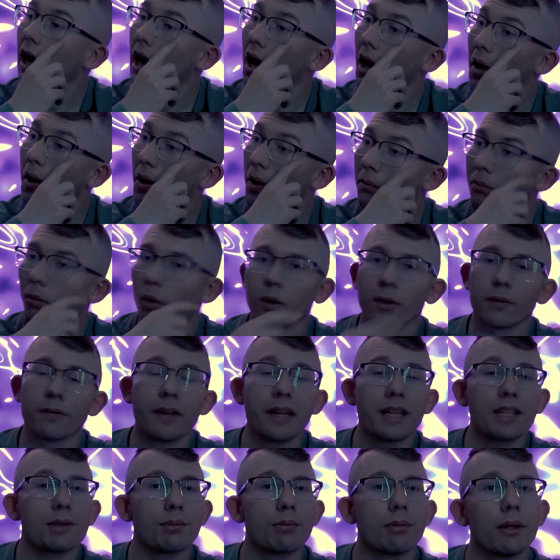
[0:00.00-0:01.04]
or
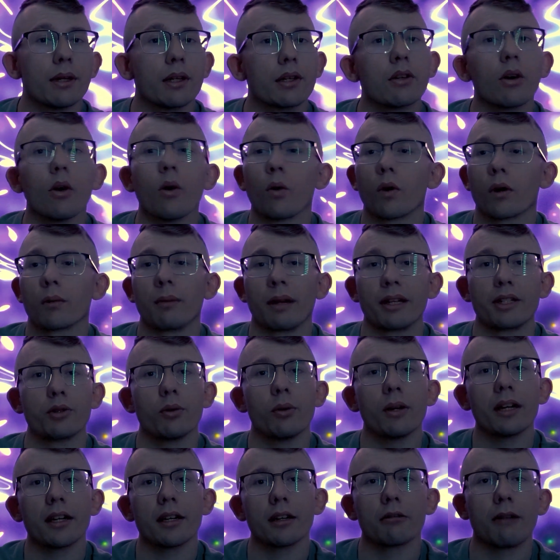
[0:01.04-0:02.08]
Facebook, or my
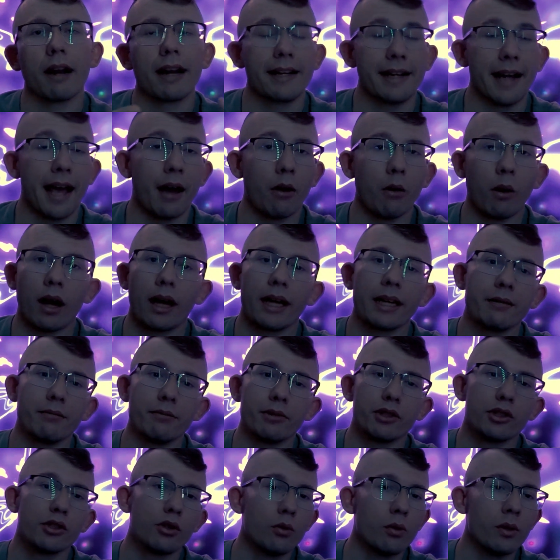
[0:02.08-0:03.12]
Twitter, right now I am
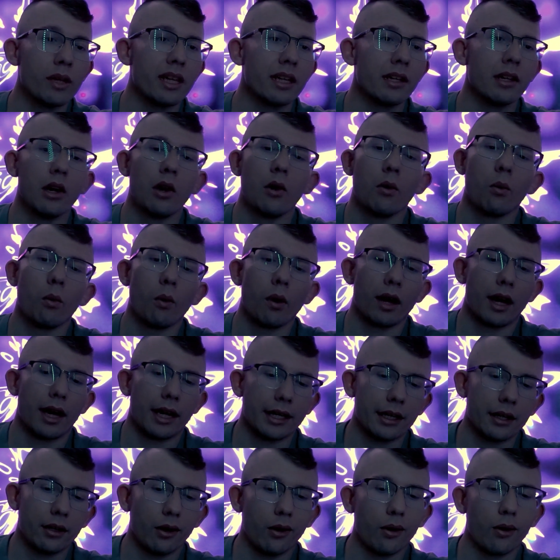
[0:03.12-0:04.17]
doing what I
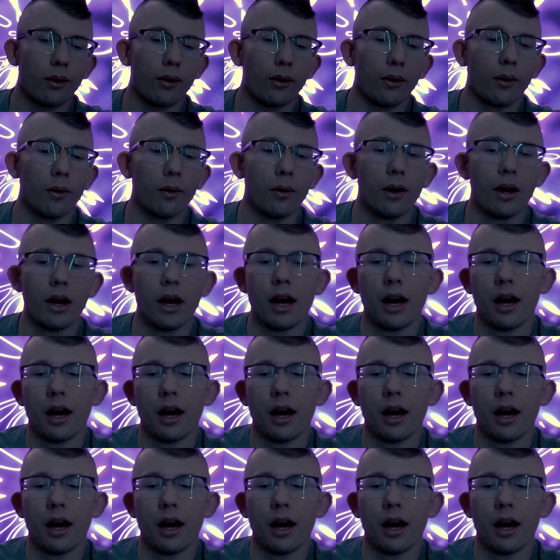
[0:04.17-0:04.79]
call